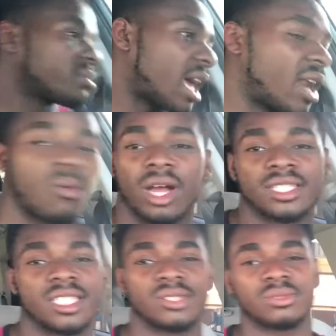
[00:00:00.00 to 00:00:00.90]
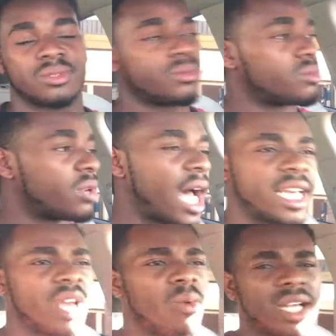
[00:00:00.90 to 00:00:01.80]
I didn't watch this one. Well, I
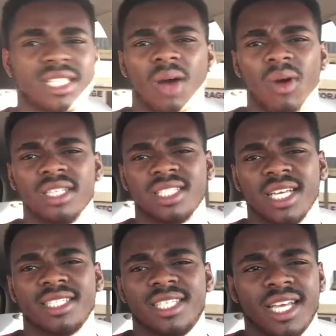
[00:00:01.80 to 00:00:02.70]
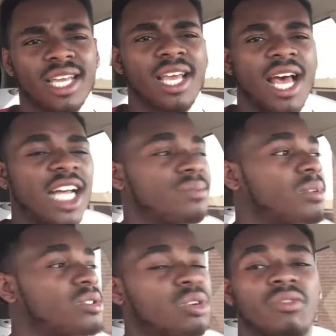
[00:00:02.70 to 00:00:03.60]
did watch it. I watched it yesterday. I was
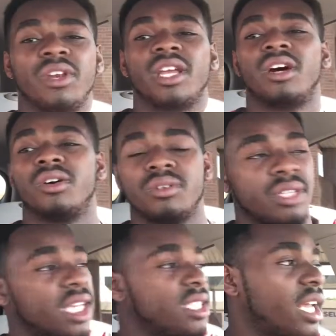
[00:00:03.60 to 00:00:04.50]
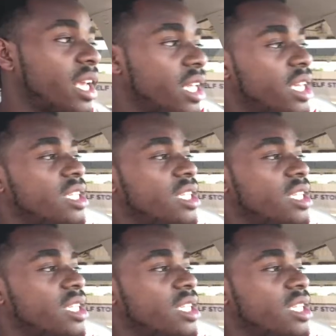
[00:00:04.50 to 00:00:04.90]
supposed to do a video yesterday.